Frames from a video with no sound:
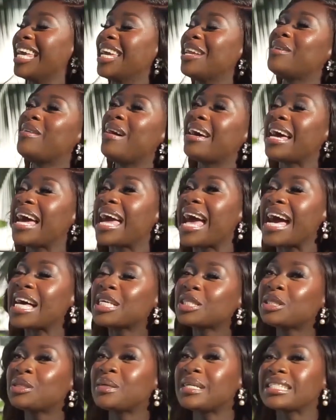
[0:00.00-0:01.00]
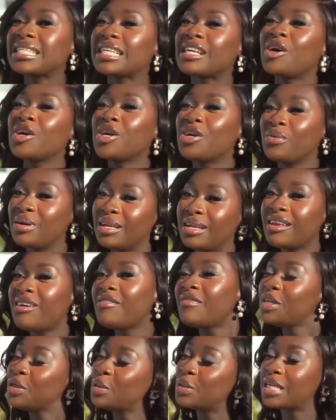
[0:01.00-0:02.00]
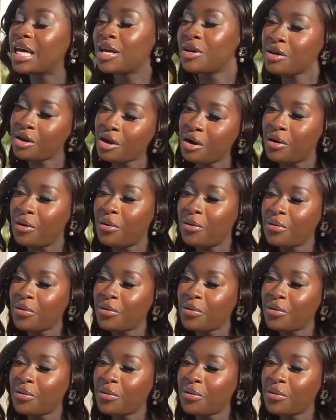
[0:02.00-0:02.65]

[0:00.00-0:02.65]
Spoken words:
and I asked you, I said, are you in love? And you said no.